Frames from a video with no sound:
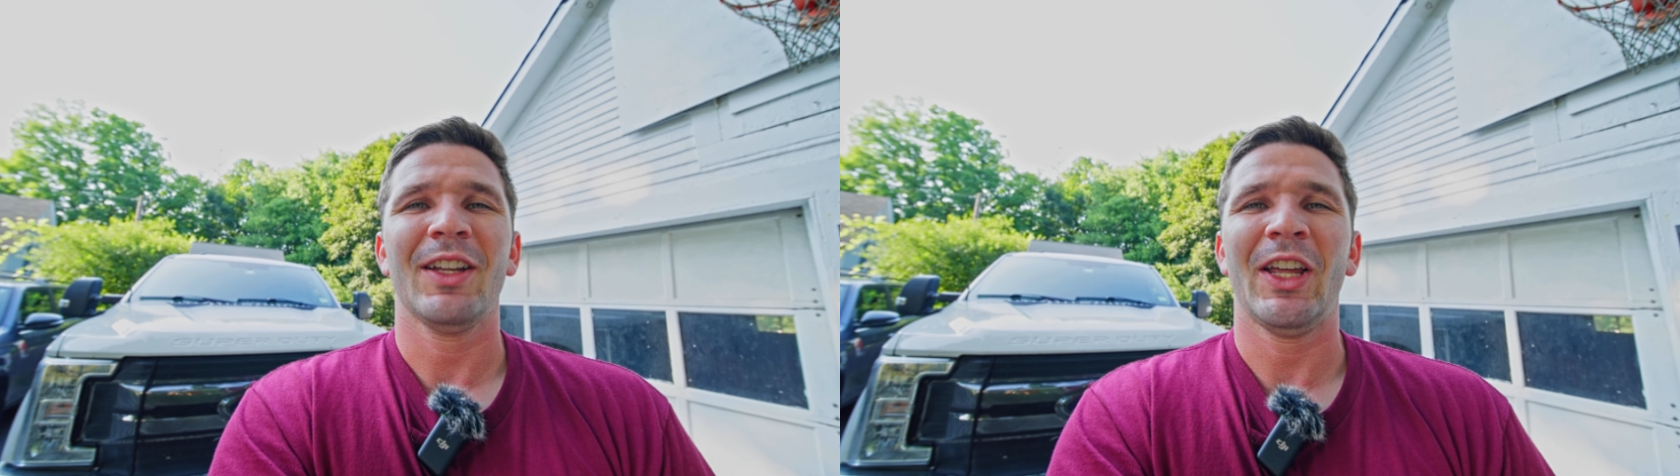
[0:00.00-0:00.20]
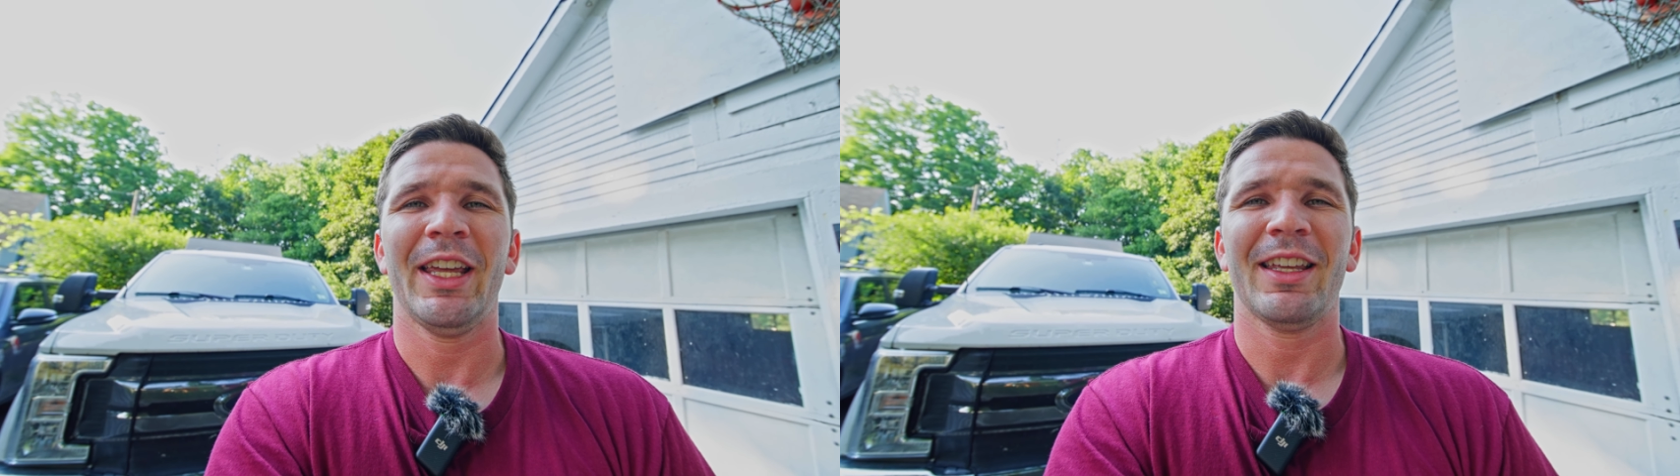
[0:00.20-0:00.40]

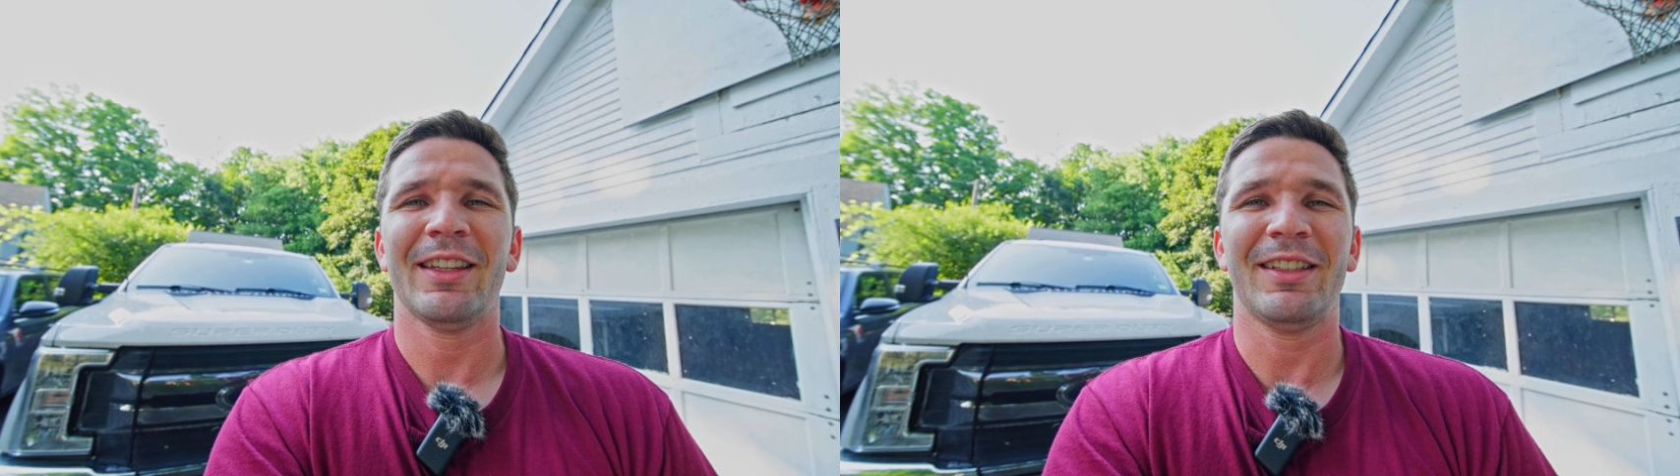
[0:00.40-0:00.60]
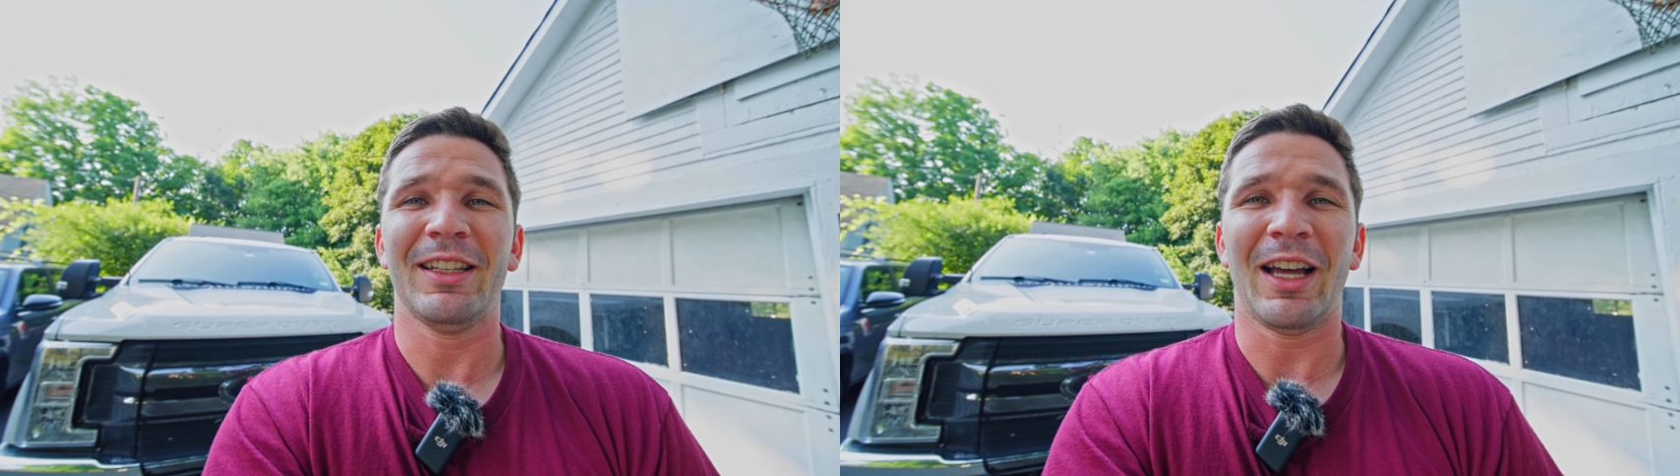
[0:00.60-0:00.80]
Like
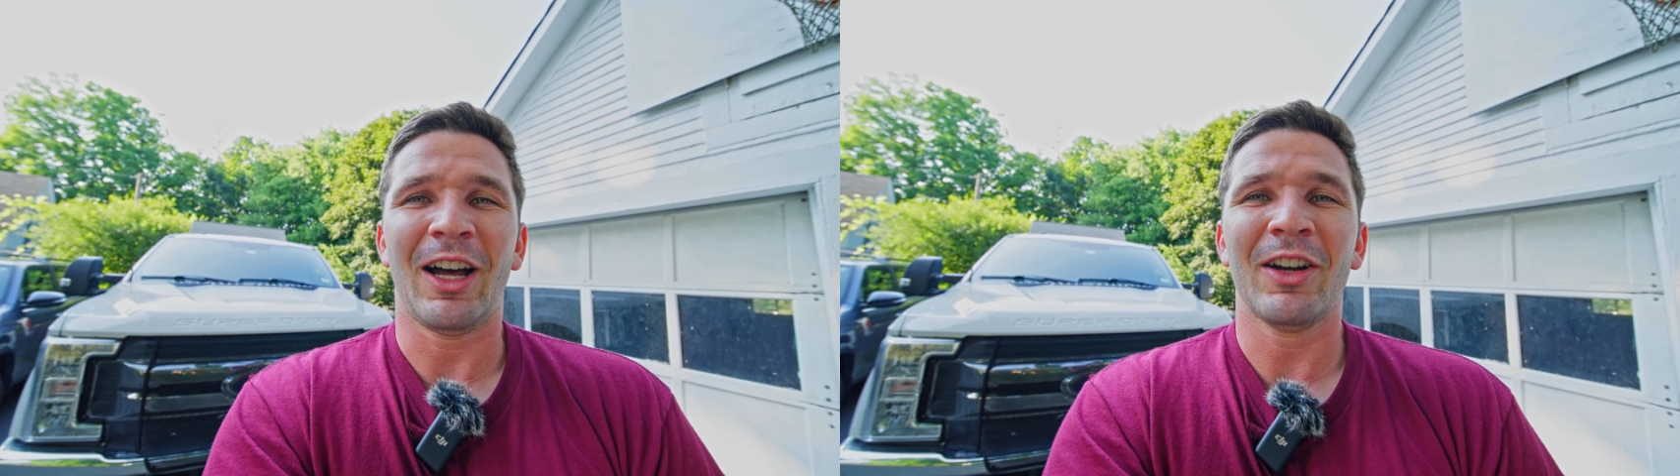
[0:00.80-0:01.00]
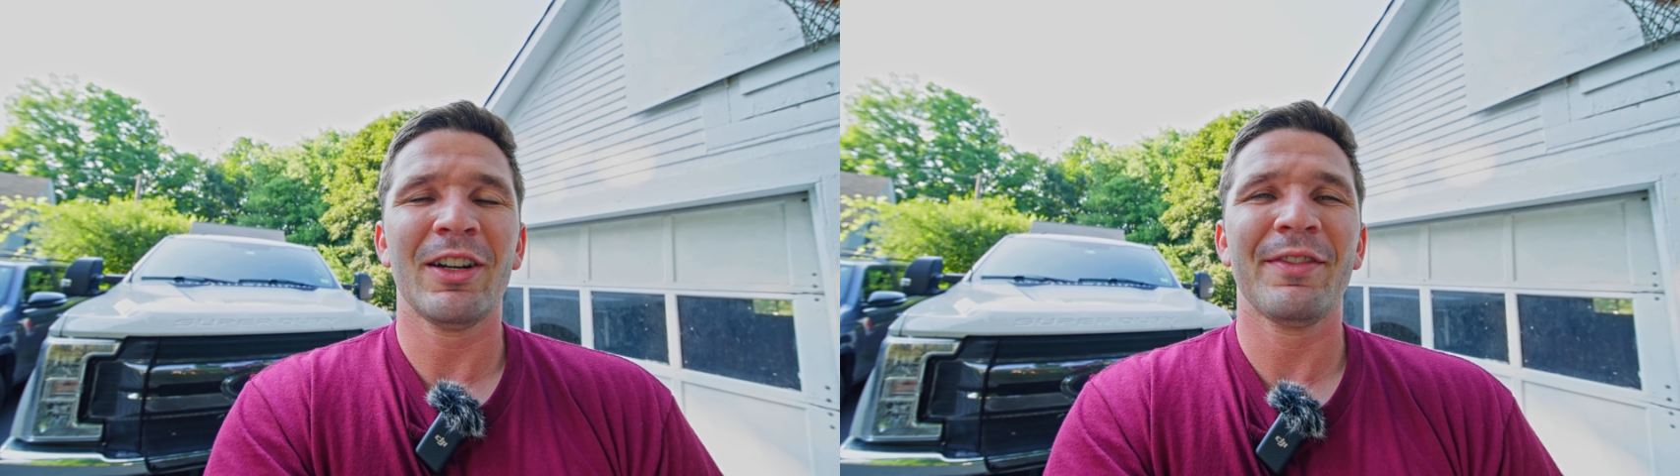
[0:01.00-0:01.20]
a
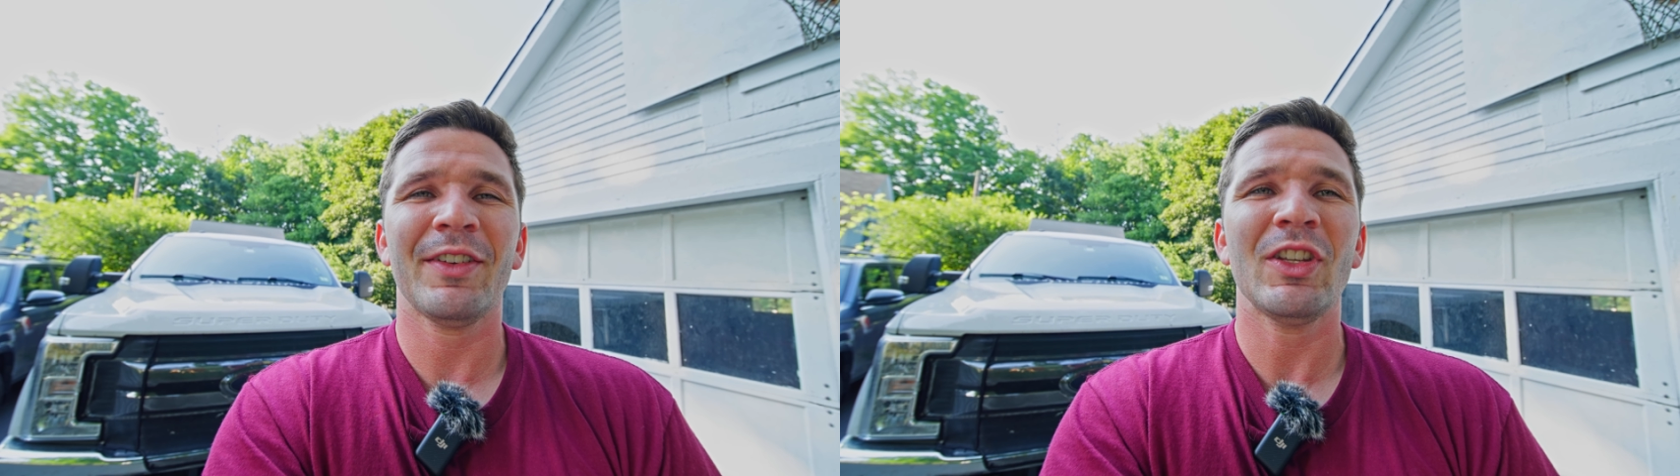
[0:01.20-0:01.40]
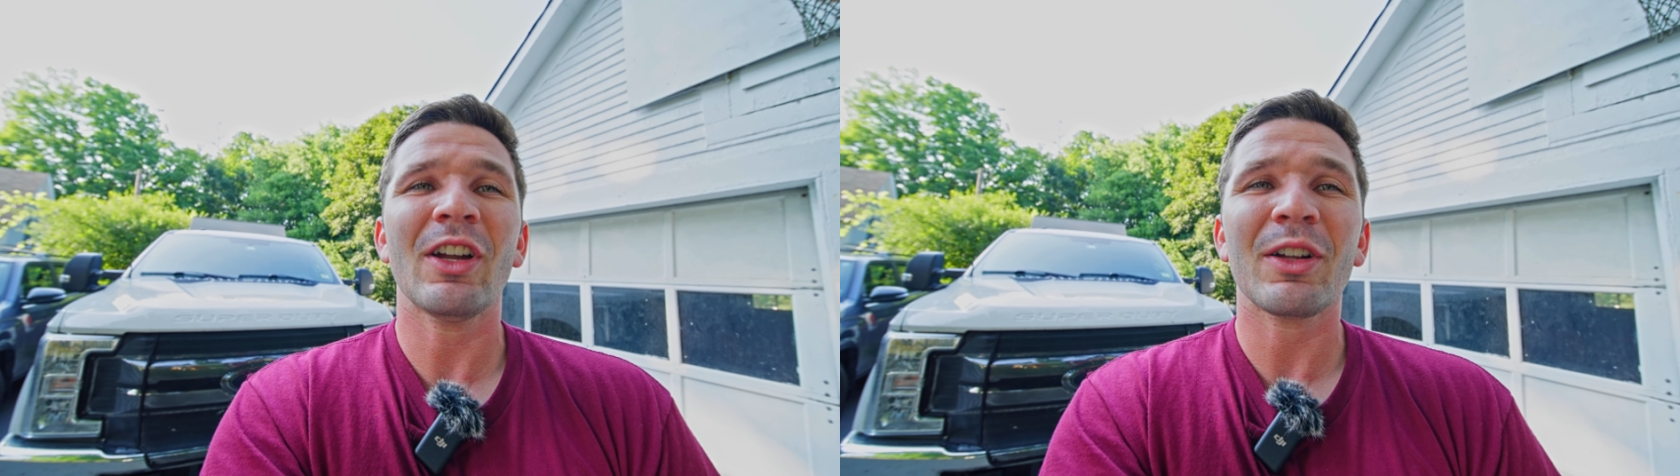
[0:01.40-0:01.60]

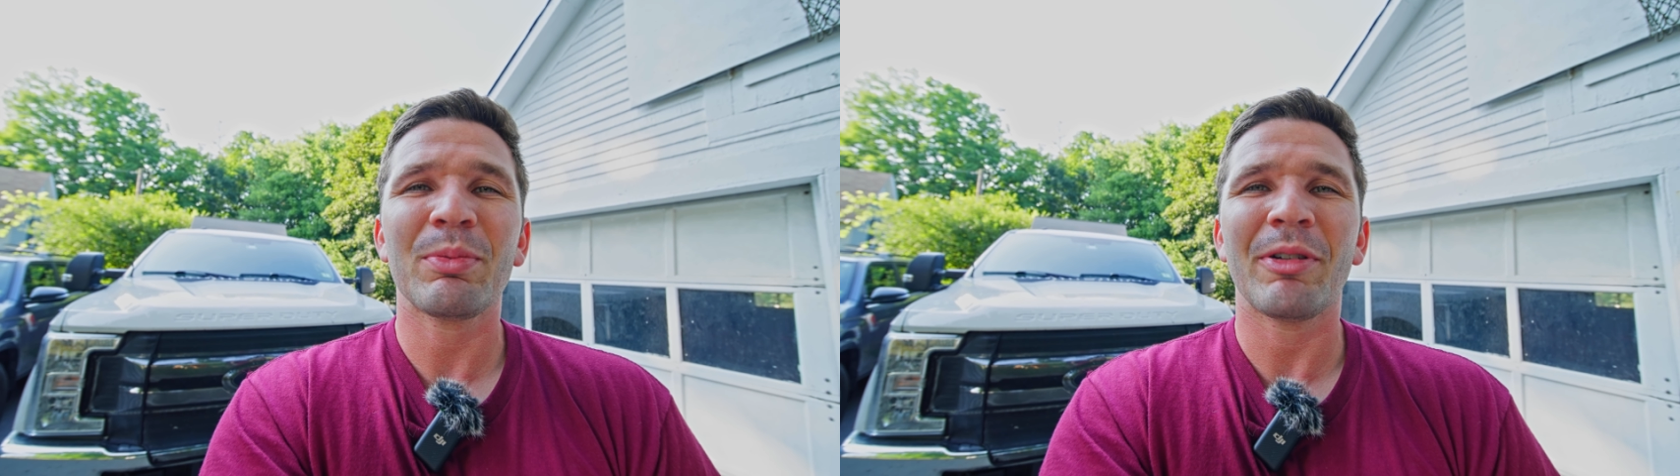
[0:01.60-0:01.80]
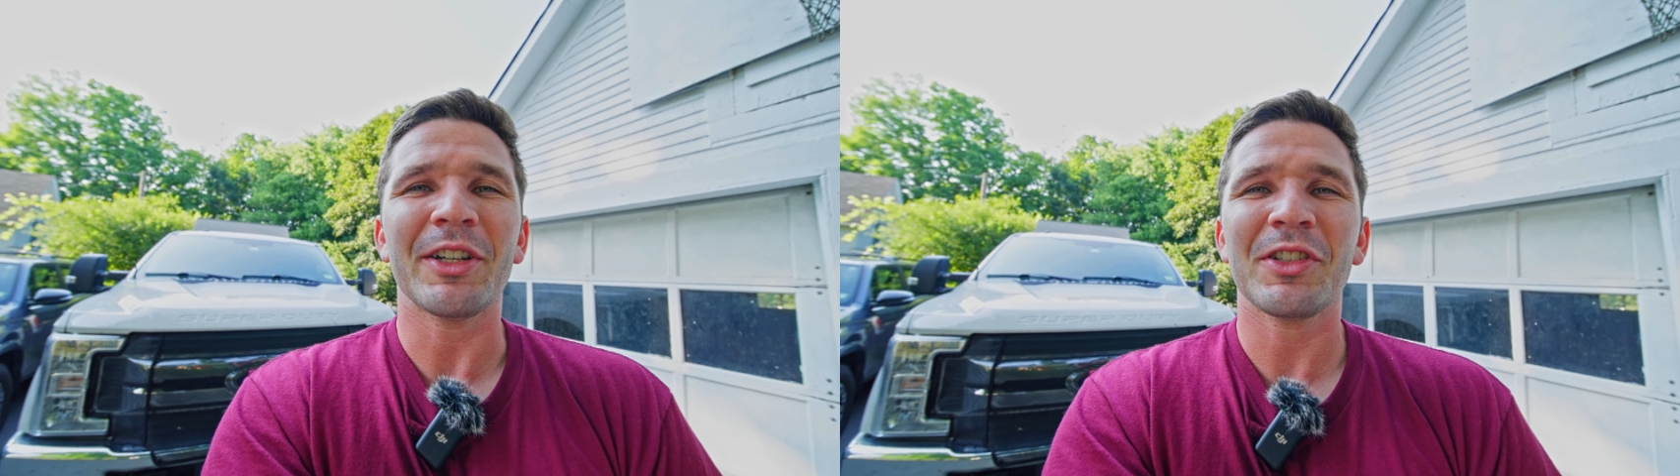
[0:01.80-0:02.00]
$150
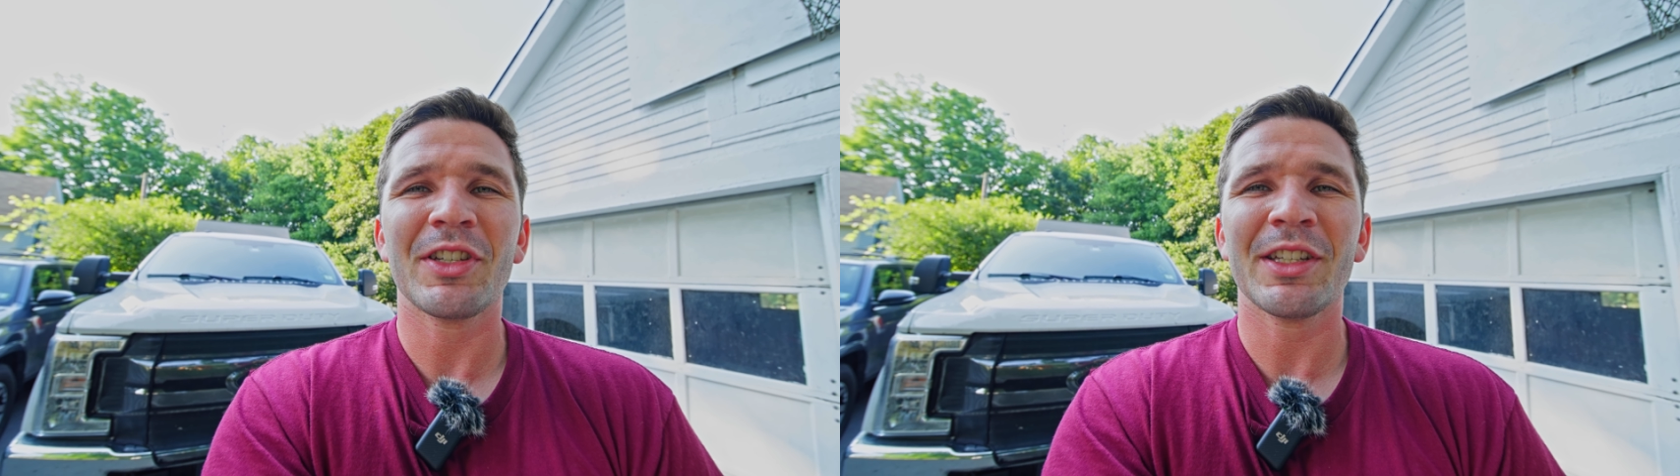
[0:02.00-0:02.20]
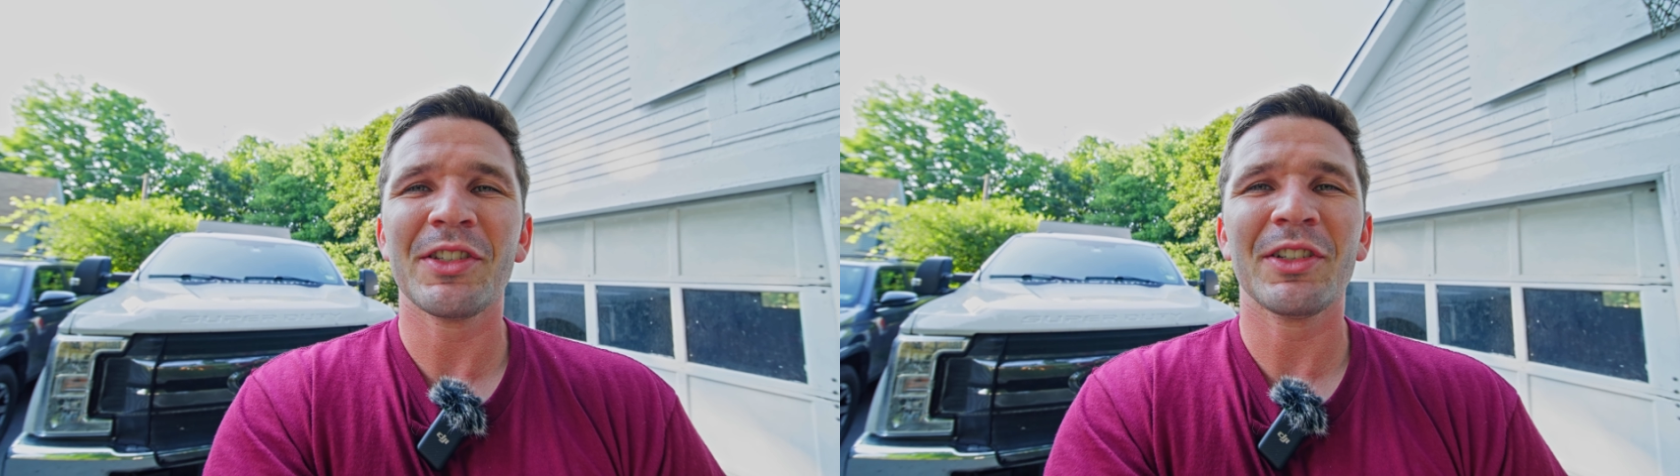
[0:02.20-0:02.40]
pressure
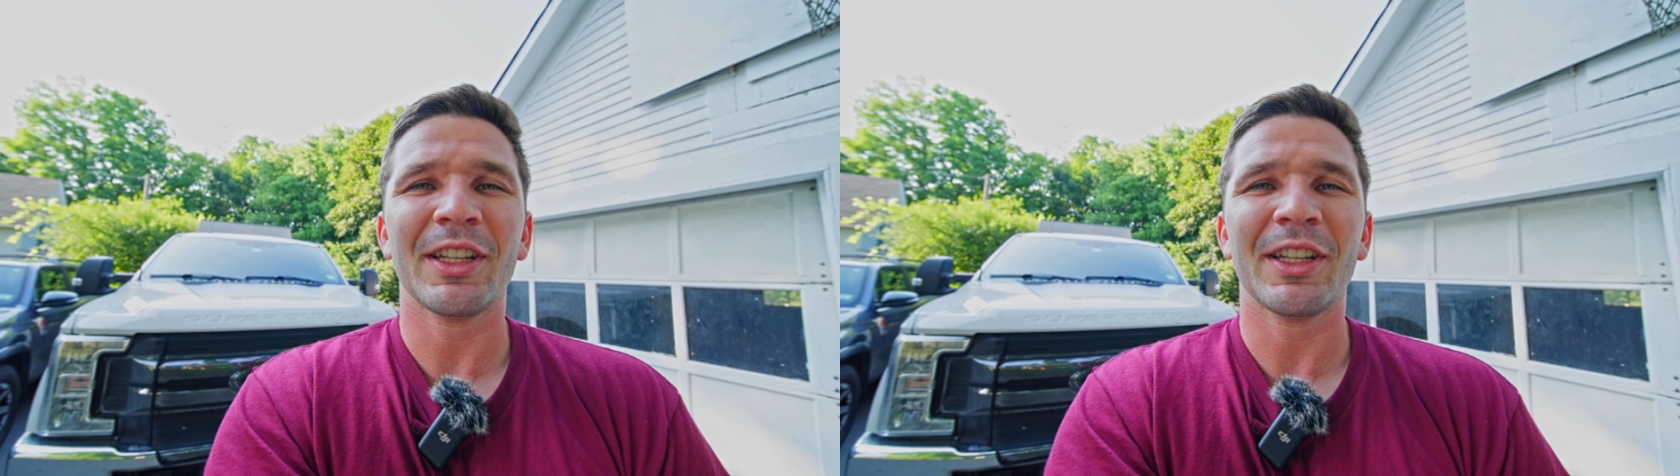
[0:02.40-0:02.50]
sensor,